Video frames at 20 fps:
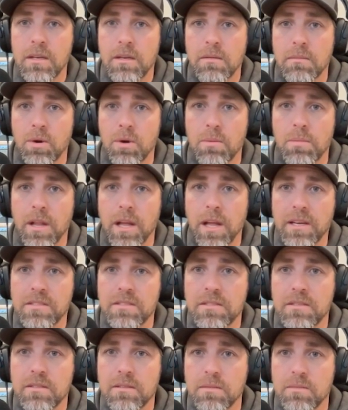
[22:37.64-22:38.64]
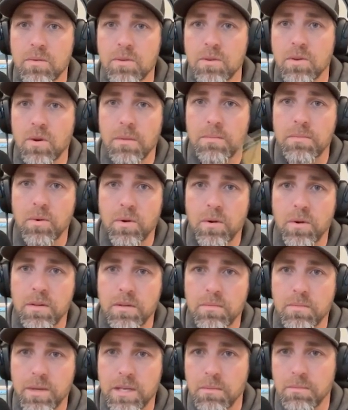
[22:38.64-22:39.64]
mobilized, and we'll go up north,
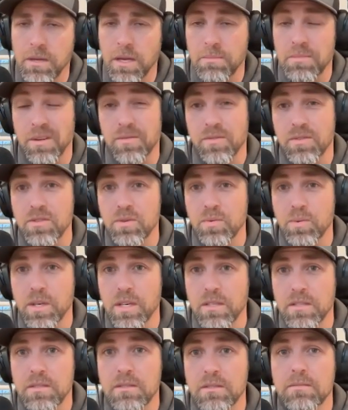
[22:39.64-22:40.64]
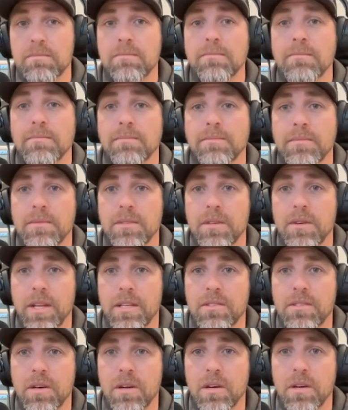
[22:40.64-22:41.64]
and we can be up there for 2 weeks. So
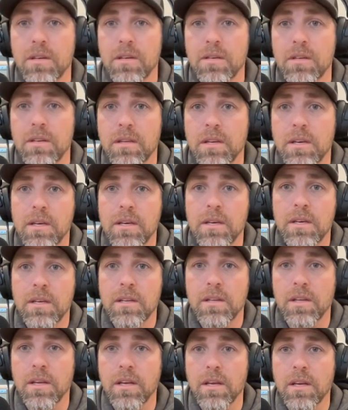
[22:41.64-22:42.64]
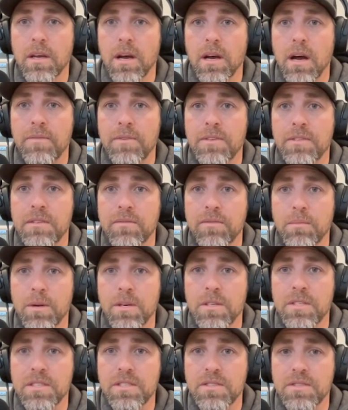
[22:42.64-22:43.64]
that's the Office of
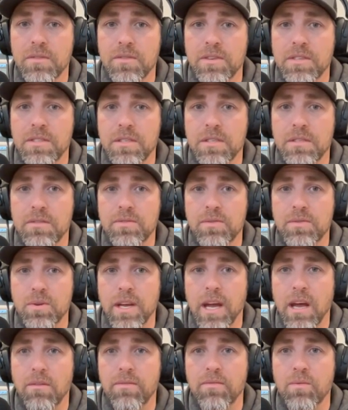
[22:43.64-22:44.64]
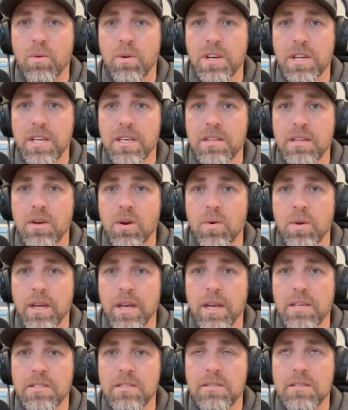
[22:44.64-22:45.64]
Emergency Services through California. The
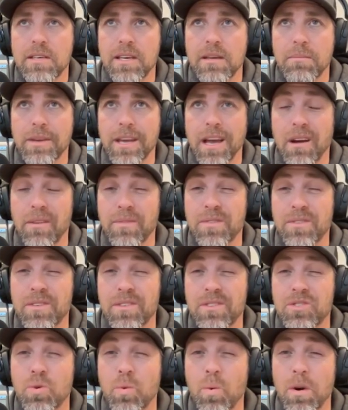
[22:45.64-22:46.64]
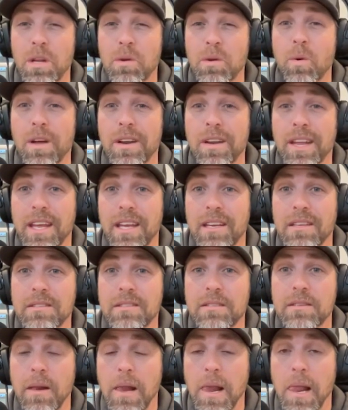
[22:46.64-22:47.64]
OES can be out for 21
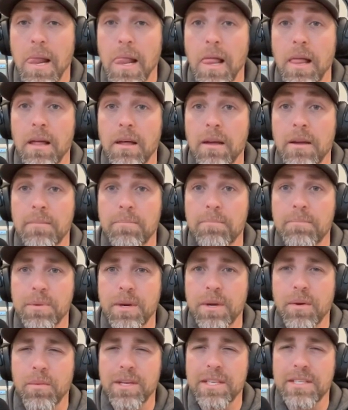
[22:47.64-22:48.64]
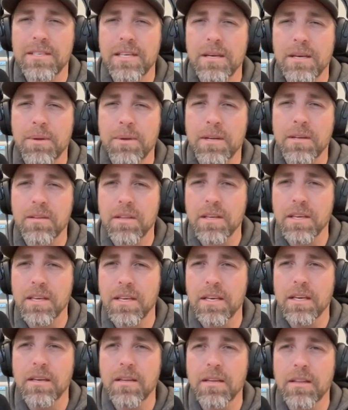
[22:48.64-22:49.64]
days. But we
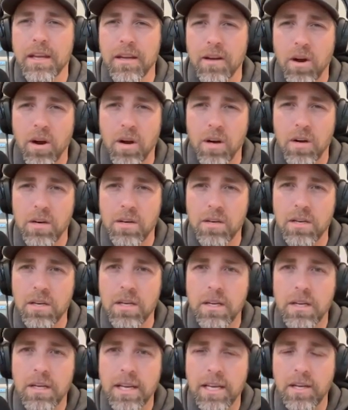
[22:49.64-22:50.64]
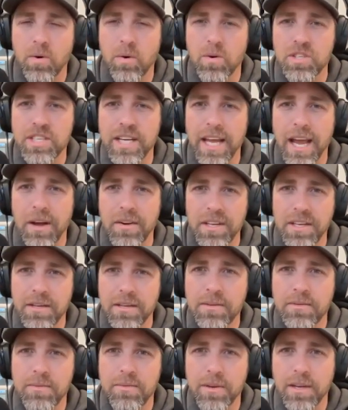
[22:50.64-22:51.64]
typically in Orange
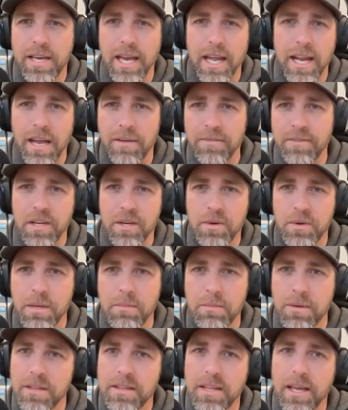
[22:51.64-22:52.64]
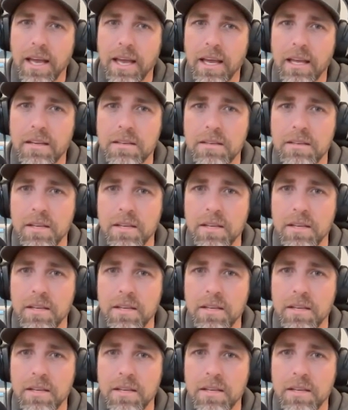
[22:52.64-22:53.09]
County, we kind of have an agreement that,